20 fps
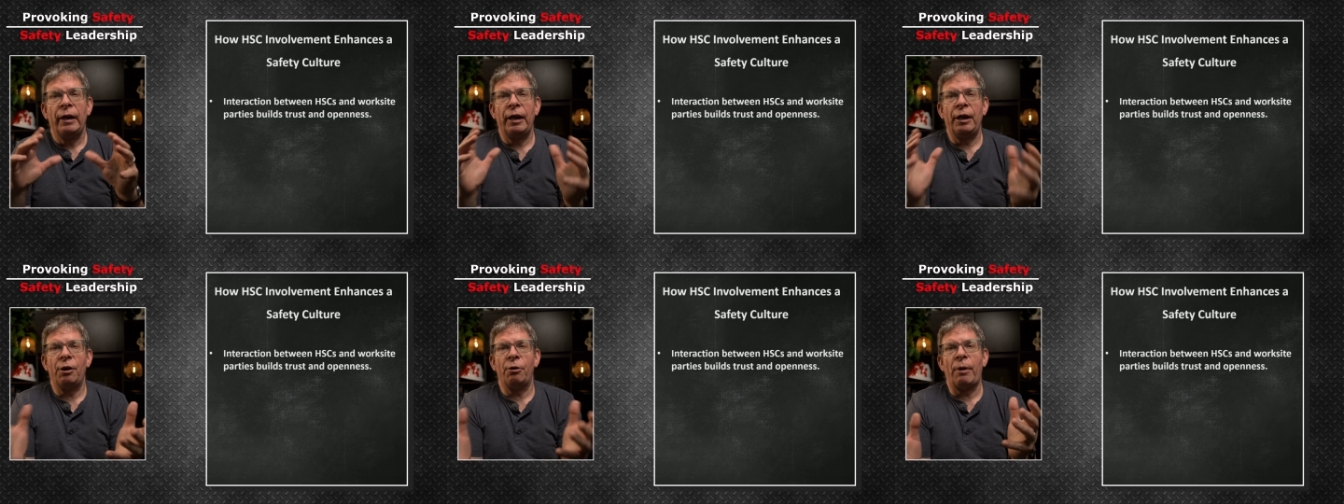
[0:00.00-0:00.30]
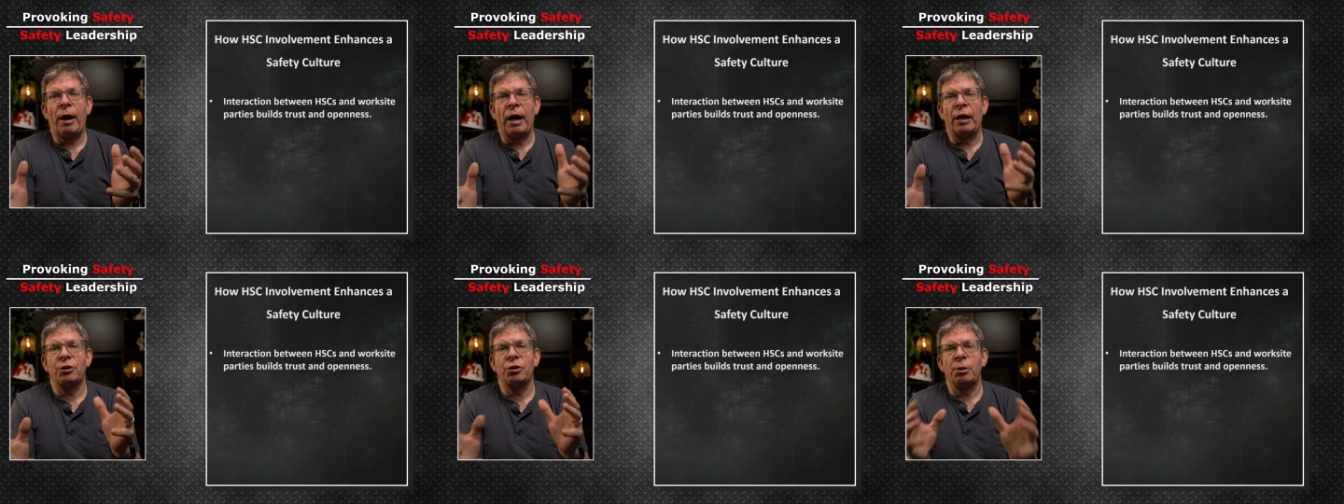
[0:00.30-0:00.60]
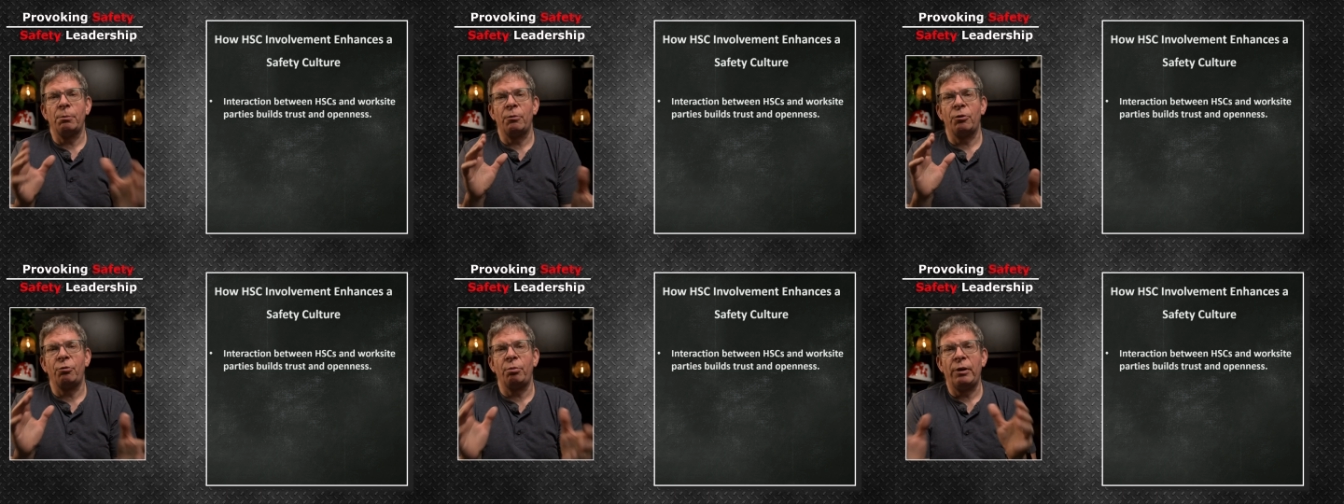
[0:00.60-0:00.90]

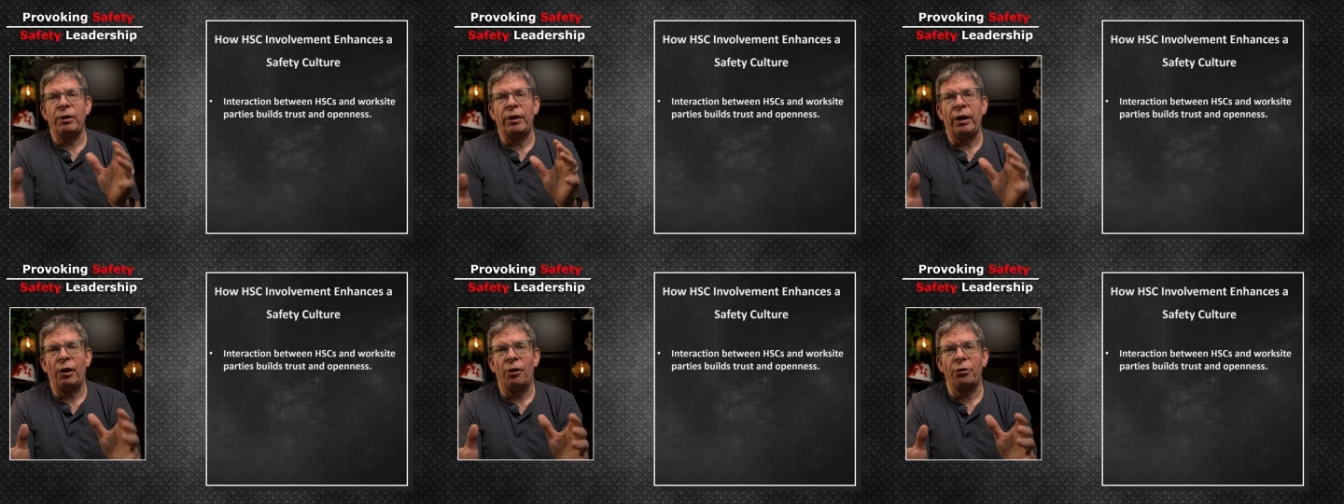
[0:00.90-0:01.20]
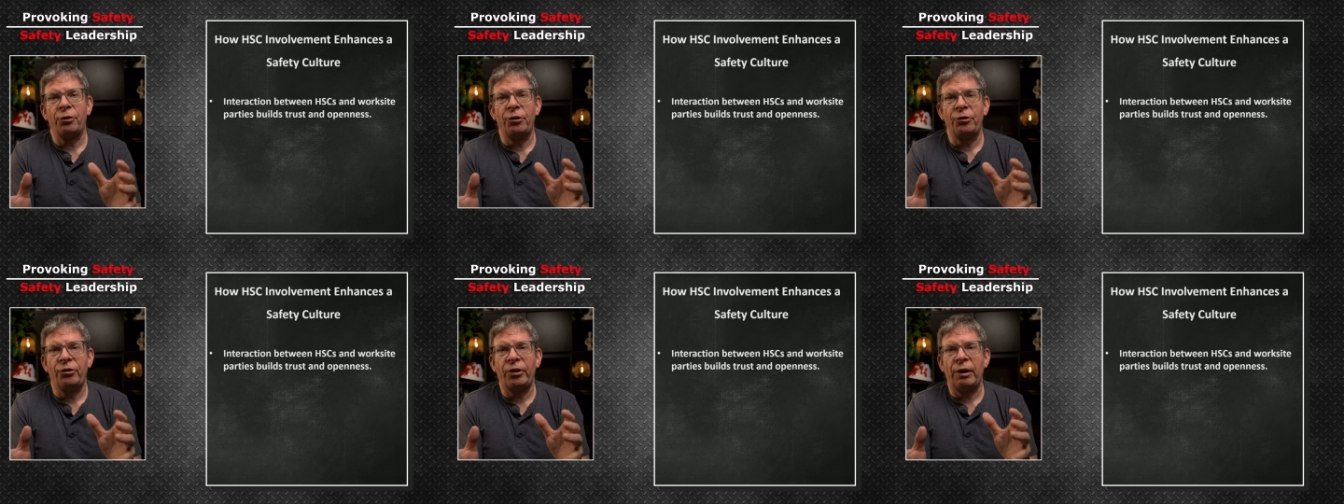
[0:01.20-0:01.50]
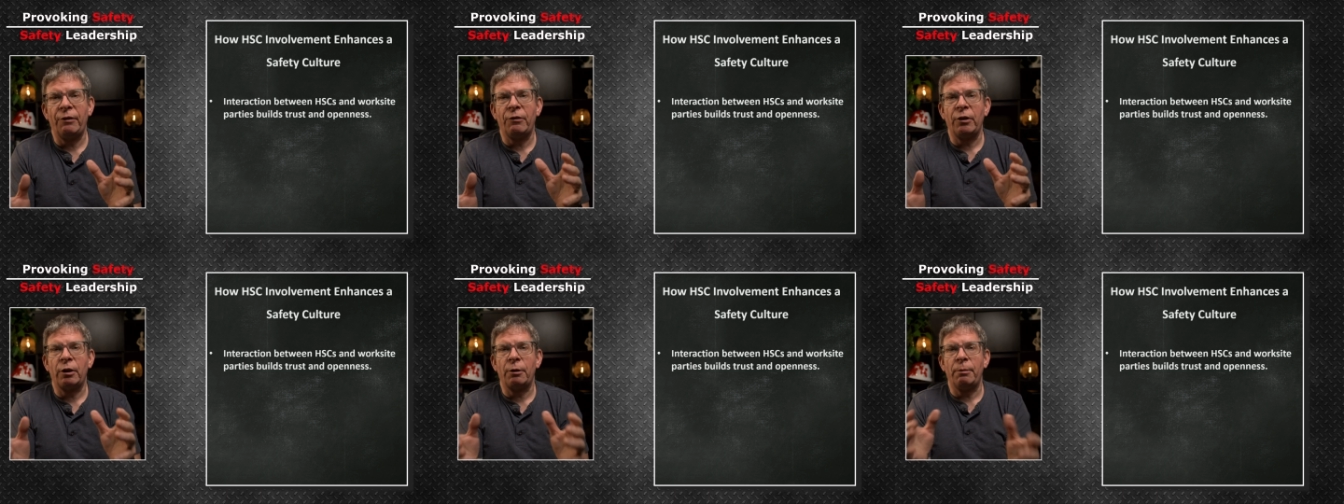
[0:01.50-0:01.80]
Interaction between the health and
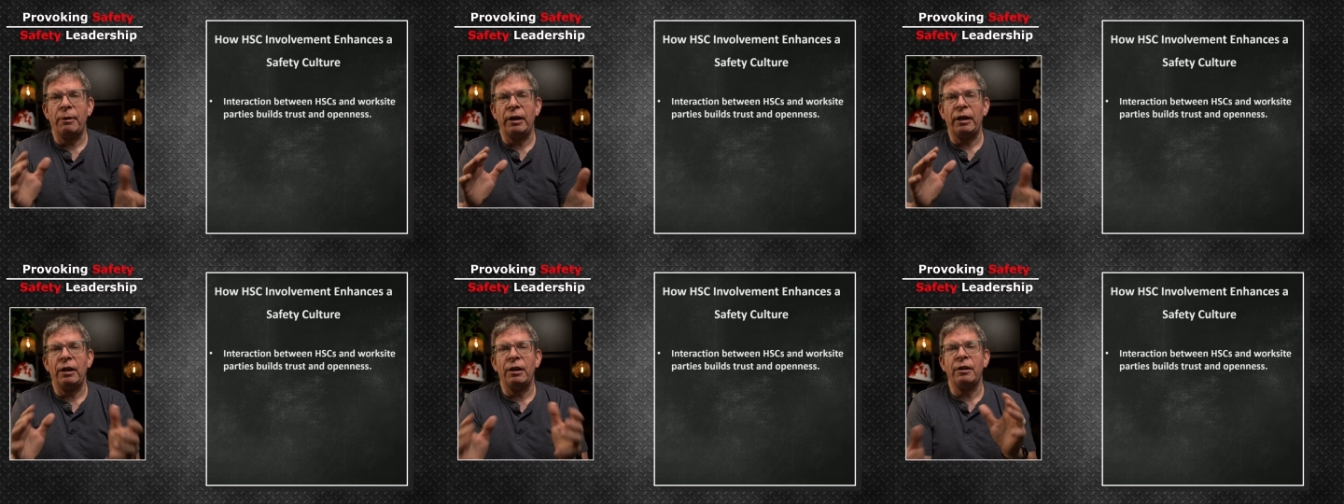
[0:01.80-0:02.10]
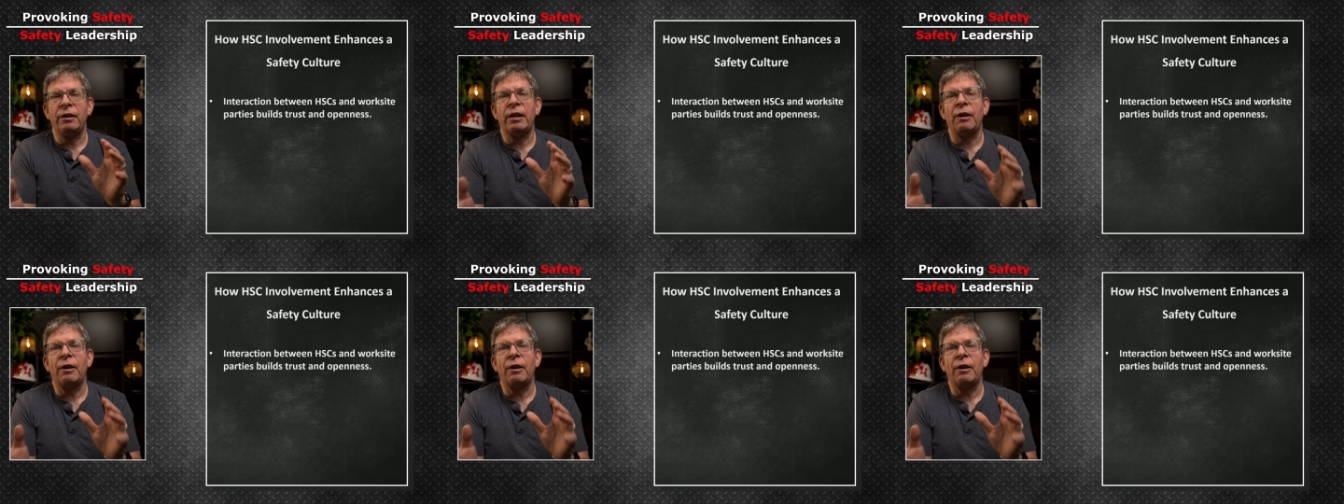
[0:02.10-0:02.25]
safety committee and